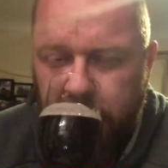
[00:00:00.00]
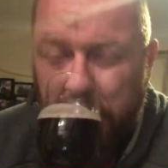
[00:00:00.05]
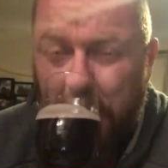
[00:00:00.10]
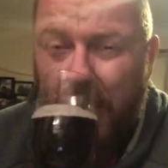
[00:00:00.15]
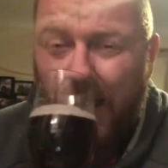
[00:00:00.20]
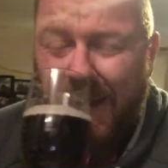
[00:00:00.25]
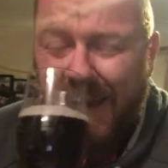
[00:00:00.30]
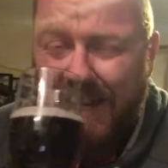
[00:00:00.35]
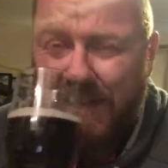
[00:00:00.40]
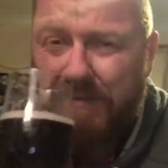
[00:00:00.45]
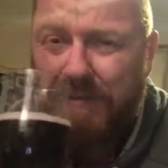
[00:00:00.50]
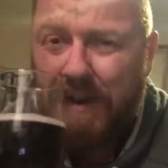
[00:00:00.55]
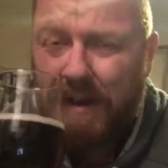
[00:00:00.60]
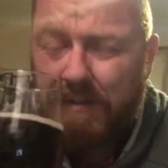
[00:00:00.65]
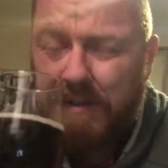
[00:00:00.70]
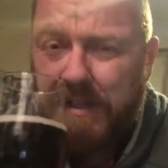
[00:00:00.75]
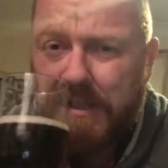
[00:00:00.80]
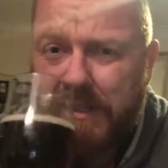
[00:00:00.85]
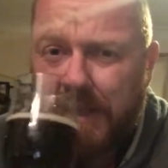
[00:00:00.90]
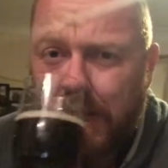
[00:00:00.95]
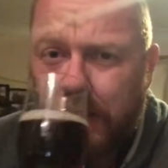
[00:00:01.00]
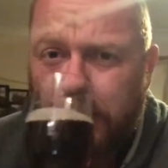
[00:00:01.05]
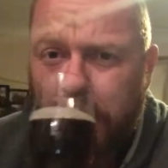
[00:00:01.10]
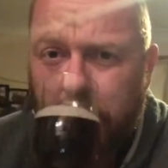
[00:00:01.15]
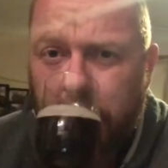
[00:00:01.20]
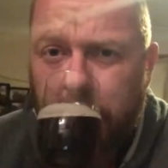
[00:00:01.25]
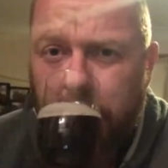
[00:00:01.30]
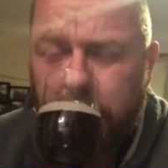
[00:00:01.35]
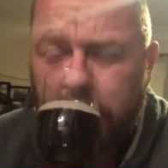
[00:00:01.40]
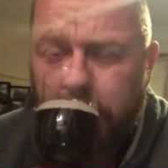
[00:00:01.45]
But it is very
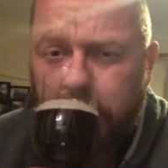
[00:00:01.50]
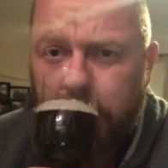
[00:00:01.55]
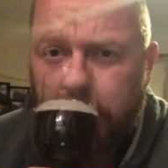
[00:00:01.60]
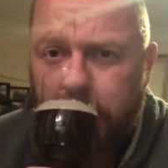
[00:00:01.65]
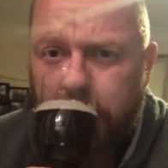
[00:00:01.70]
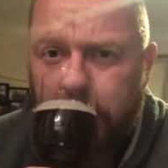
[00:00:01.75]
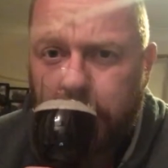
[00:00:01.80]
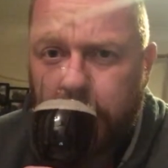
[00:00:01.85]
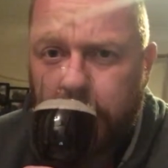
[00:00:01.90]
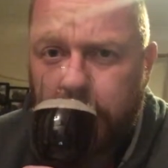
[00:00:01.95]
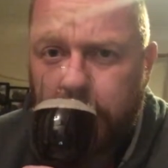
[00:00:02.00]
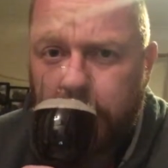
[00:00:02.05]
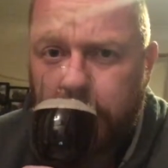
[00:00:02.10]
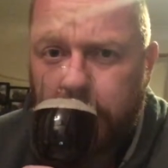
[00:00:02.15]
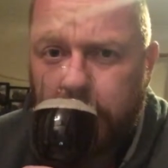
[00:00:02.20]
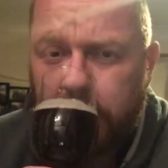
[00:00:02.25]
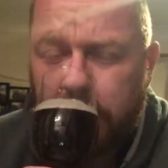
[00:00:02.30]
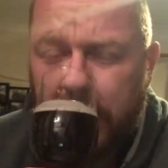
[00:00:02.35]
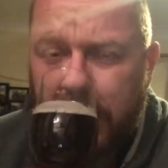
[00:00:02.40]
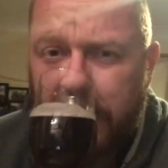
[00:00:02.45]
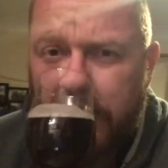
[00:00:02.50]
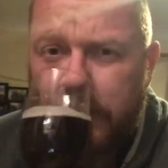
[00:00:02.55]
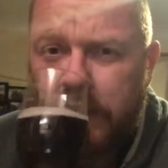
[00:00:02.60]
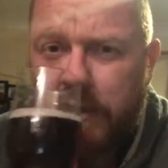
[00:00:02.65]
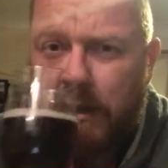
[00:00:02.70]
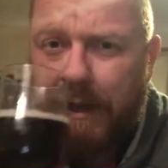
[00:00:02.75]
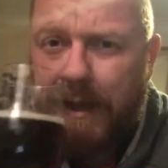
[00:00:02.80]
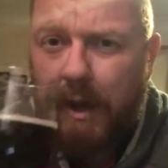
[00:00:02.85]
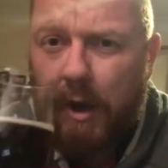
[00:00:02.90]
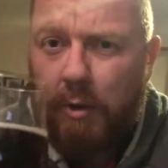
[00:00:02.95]
subtle. That
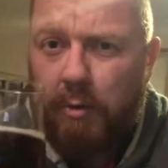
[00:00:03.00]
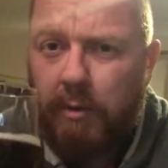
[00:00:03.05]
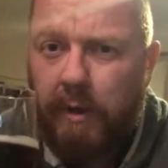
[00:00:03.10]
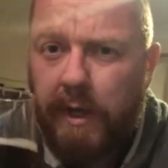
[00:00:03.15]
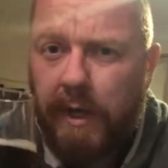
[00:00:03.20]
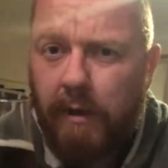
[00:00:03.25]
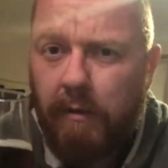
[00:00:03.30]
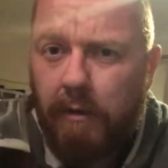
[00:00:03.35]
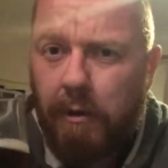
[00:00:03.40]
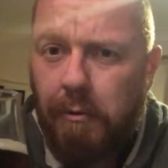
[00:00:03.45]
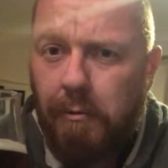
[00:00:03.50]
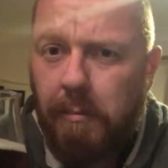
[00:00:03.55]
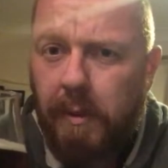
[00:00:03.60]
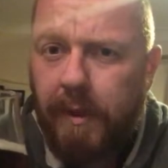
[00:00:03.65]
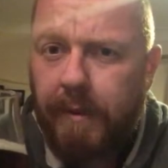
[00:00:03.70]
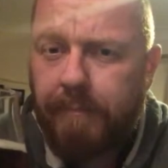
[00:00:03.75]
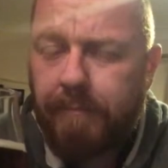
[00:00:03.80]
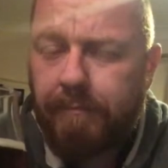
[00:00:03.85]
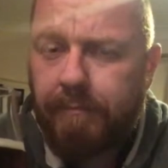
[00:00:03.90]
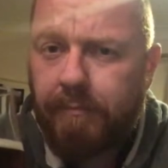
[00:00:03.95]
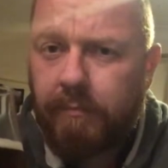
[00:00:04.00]
slight oaky aroma,